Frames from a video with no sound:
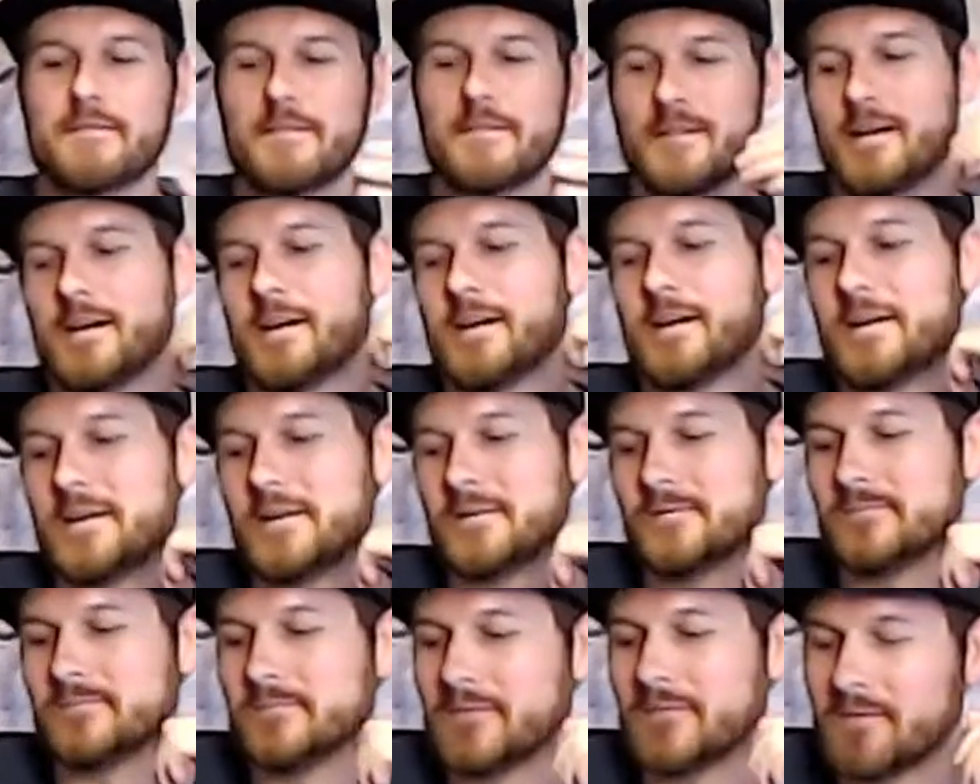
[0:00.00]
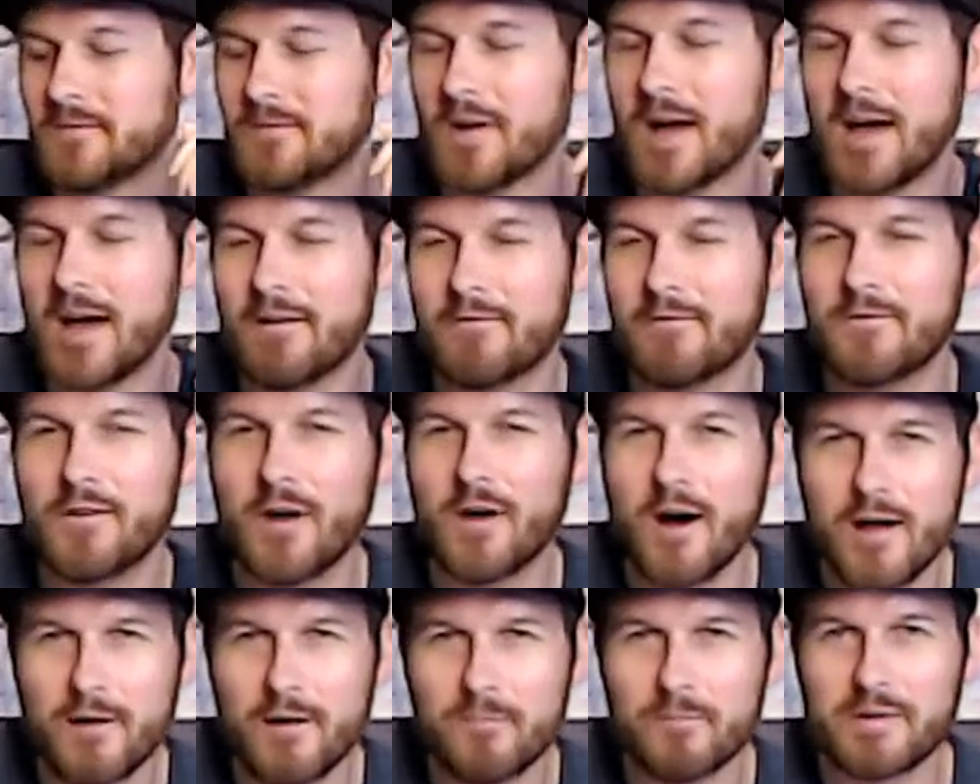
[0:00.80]
Have
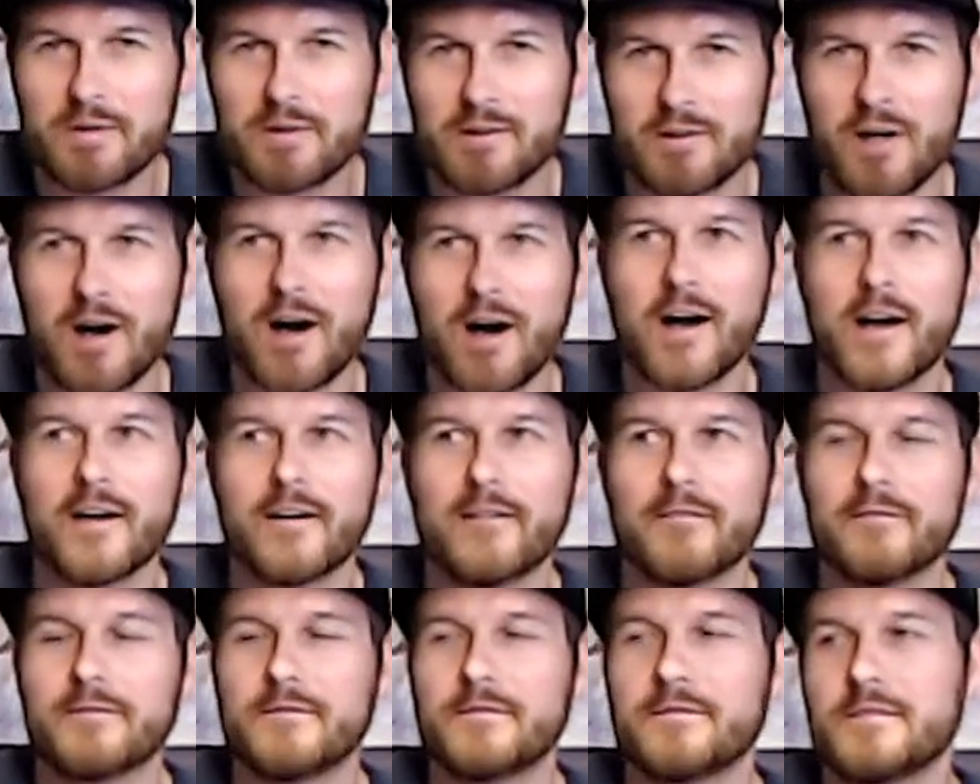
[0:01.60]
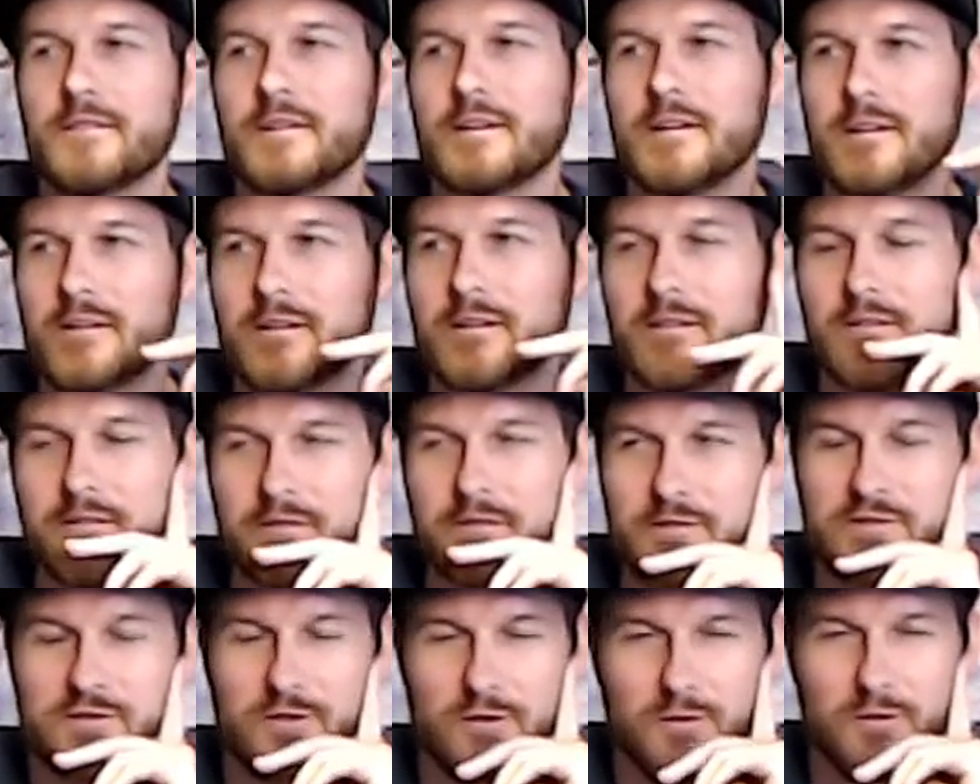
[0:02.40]
not been live in
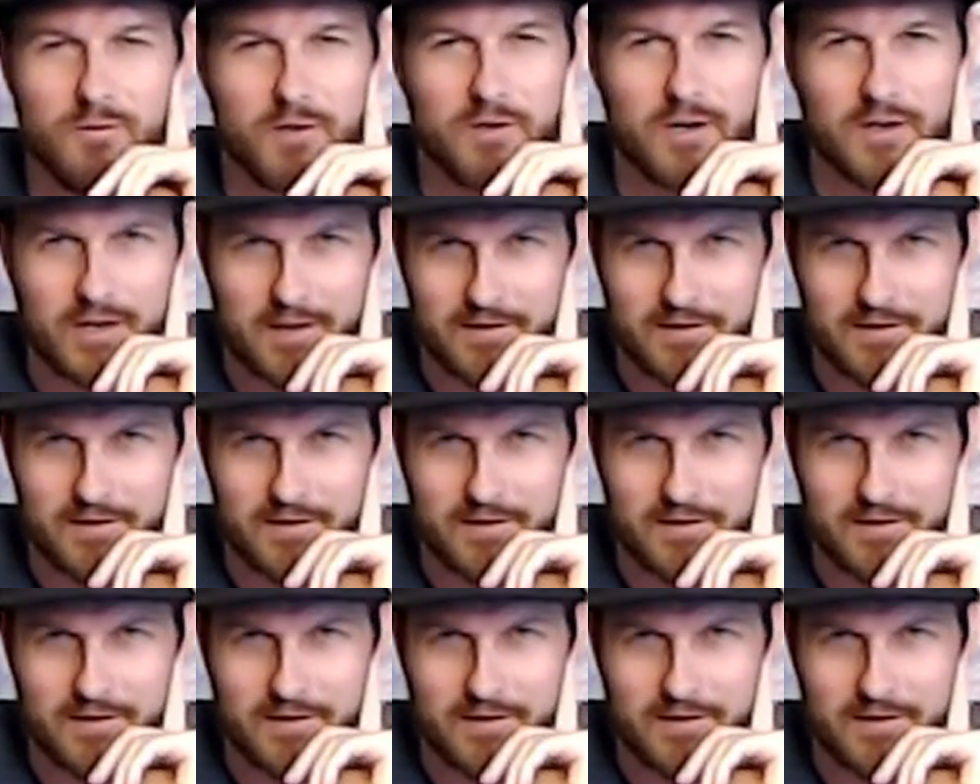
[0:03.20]
so long.